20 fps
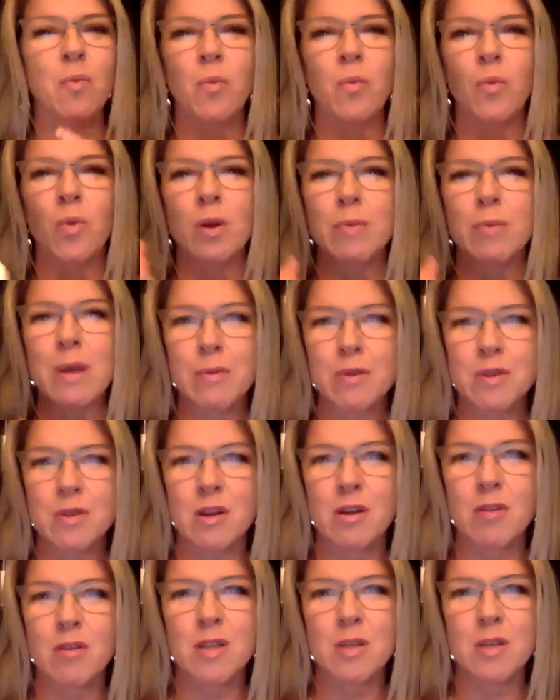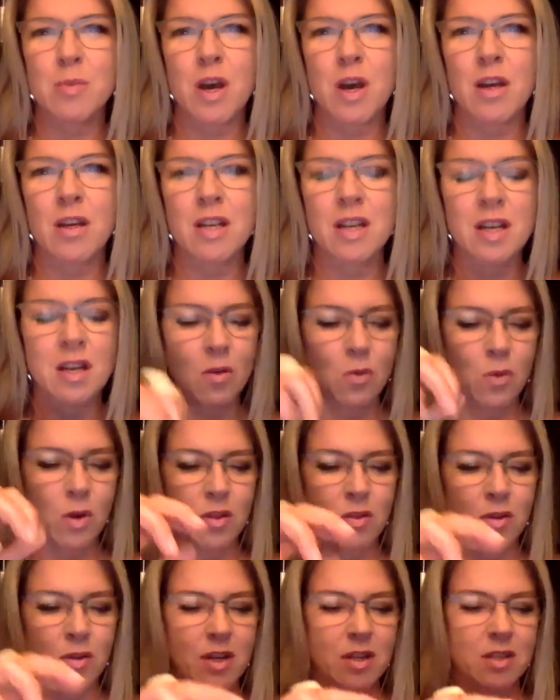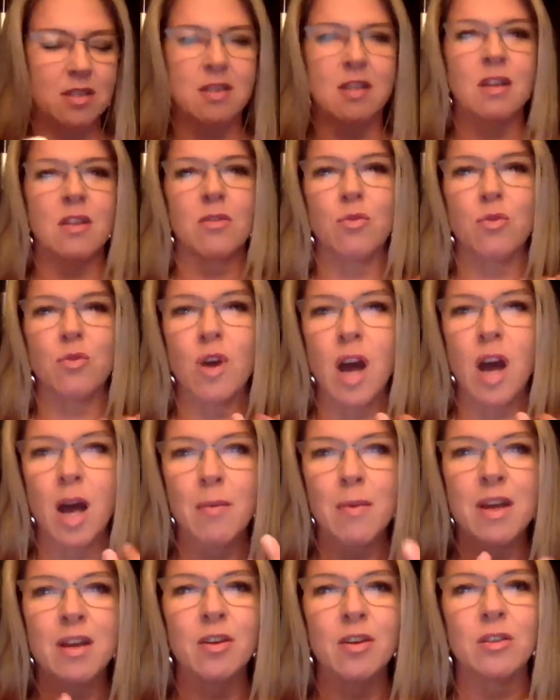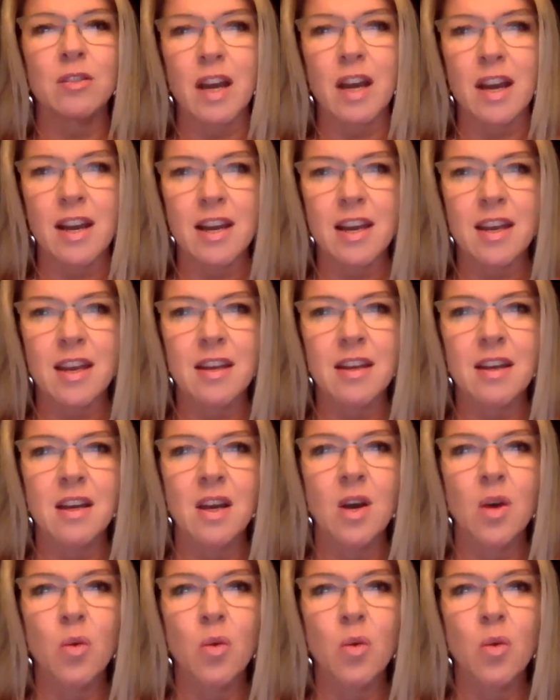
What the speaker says: When people start responding, whether it's through comment or liking,